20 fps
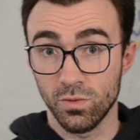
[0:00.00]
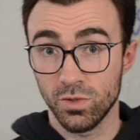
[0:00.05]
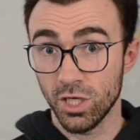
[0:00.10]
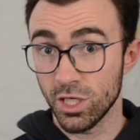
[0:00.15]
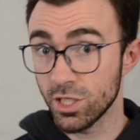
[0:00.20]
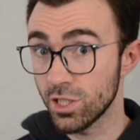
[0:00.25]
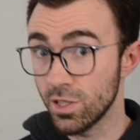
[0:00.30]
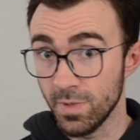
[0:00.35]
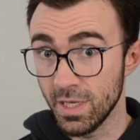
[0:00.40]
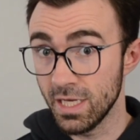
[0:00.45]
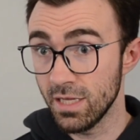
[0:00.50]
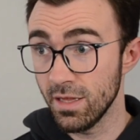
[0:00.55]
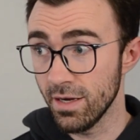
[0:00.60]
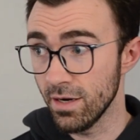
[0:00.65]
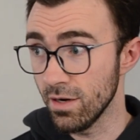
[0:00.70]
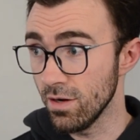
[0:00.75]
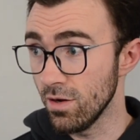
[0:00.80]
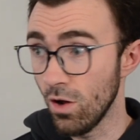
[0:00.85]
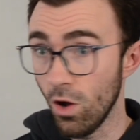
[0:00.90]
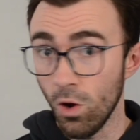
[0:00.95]
just to be
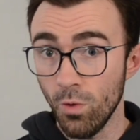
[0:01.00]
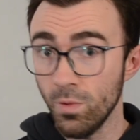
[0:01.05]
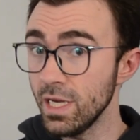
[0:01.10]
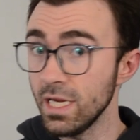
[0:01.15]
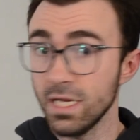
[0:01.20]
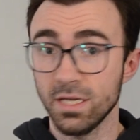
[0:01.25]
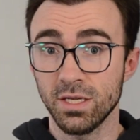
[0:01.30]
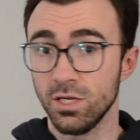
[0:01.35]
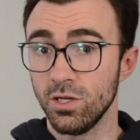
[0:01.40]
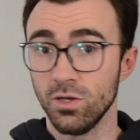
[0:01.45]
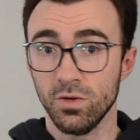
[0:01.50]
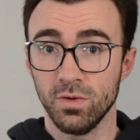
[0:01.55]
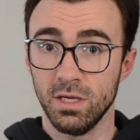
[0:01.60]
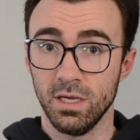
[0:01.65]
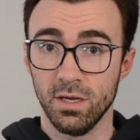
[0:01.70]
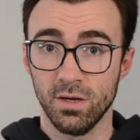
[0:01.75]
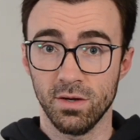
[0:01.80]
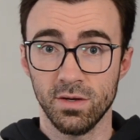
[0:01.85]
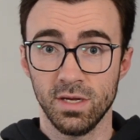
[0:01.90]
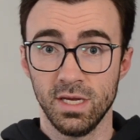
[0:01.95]
clear, all we need to do
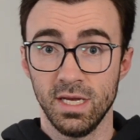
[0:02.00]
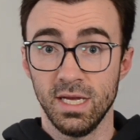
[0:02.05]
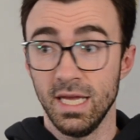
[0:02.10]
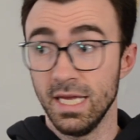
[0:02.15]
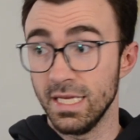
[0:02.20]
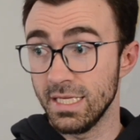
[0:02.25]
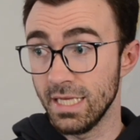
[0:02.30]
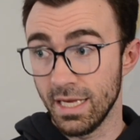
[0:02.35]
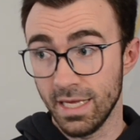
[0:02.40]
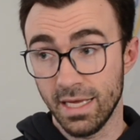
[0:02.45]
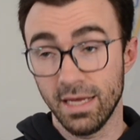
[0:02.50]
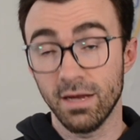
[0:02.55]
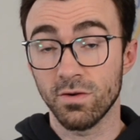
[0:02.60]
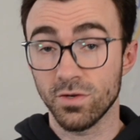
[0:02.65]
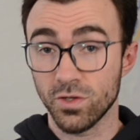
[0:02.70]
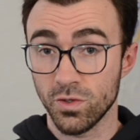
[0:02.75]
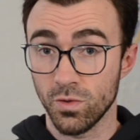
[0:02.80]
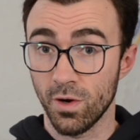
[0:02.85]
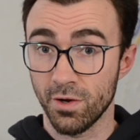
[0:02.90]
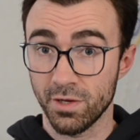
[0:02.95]
here is adhere
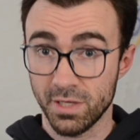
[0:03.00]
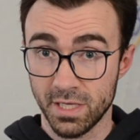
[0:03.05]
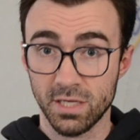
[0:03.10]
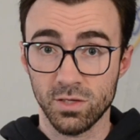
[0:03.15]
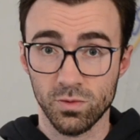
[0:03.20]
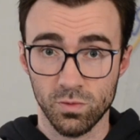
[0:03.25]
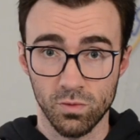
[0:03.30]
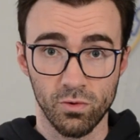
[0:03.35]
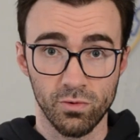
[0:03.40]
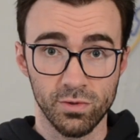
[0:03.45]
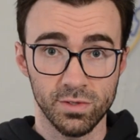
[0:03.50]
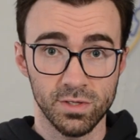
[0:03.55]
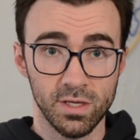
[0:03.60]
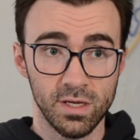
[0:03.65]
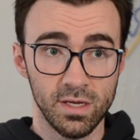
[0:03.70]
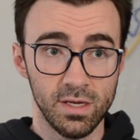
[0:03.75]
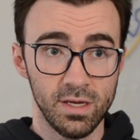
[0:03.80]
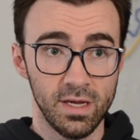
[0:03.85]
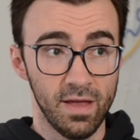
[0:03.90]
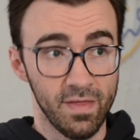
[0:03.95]
to our 6 rules,
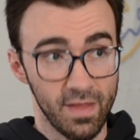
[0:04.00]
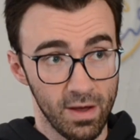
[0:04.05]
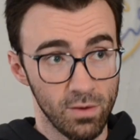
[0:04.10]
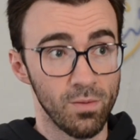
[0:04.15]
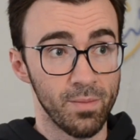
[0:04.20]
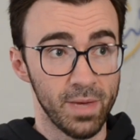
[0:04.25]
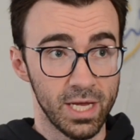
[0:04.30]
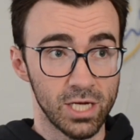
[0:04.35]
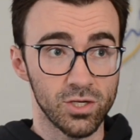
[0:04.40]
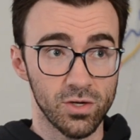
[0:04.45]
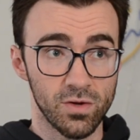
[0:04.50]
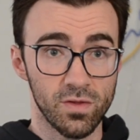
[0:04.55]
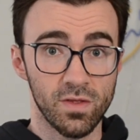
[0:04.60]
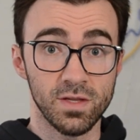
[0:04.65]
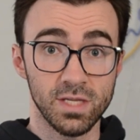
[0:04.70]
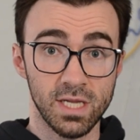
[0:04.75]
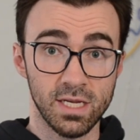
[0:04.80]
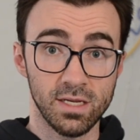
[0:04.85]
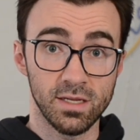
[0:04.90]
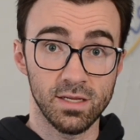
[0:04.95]
and that will make sure the
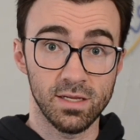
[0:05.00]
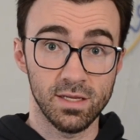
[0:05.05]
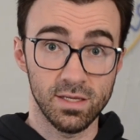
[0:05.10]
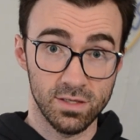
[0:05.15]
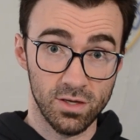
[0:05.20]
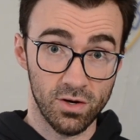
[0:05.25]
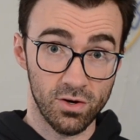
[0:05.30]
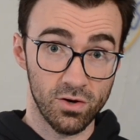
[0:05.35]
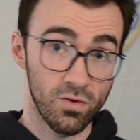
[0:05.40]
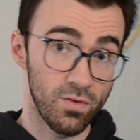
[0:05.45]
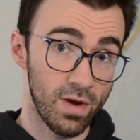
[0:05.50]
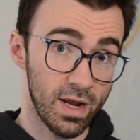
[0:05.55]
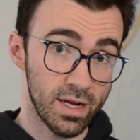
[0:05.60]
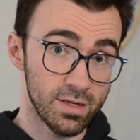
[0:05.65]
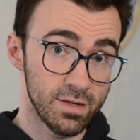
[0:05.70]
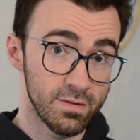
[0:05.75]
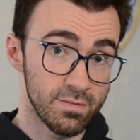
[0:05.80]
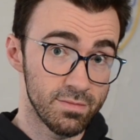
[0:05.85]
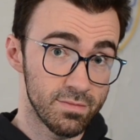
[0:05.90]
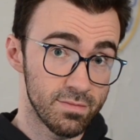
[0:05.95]
sentences are
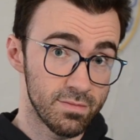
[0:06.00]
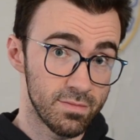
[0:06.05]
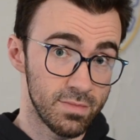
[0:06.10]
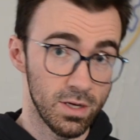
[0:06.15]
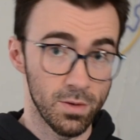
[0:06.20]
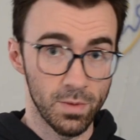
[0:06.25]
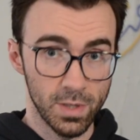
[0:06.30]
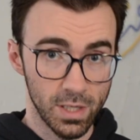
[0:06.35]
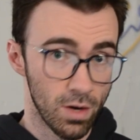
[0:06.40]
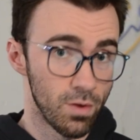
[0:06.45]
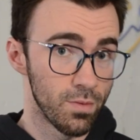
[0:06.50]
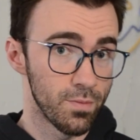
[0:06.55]
correct. Here we go.